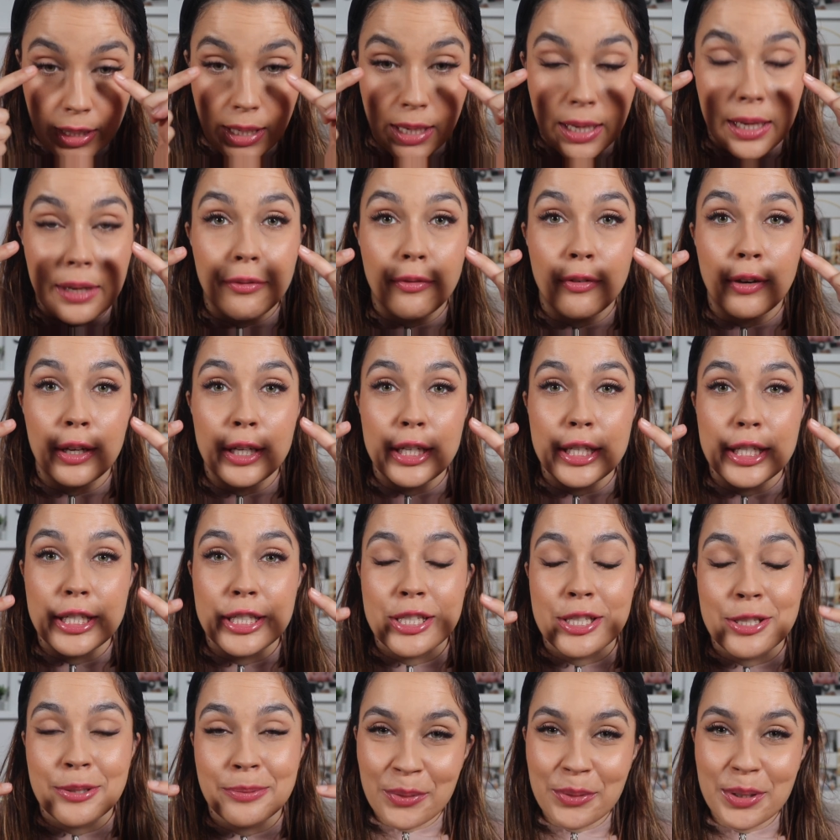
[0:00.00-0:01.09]
I
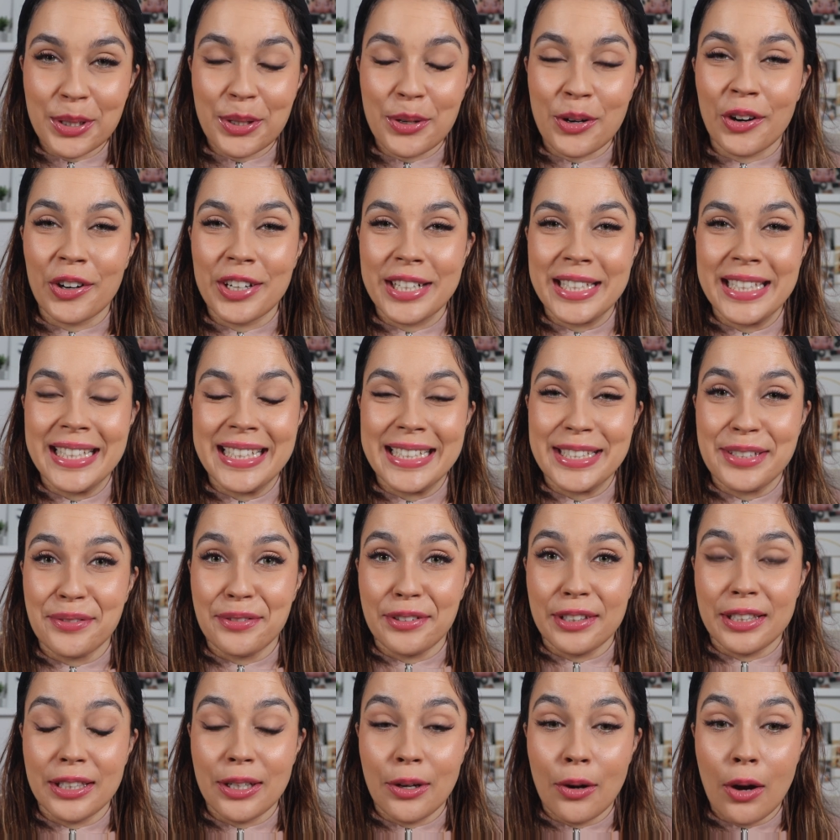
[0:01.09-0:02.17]
finish recording the
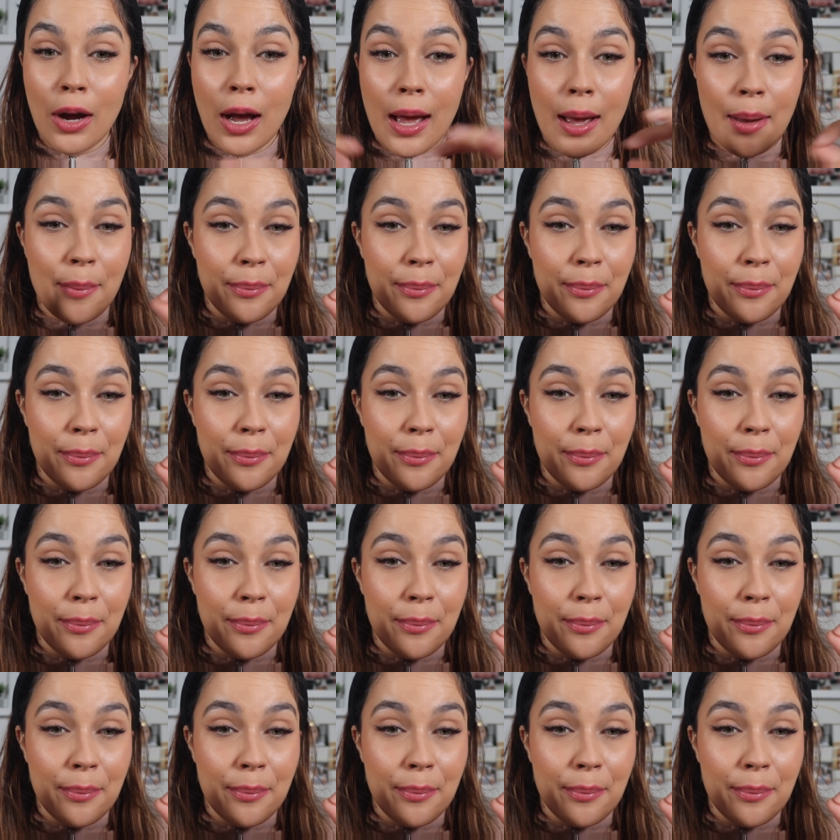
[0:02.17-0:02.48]
video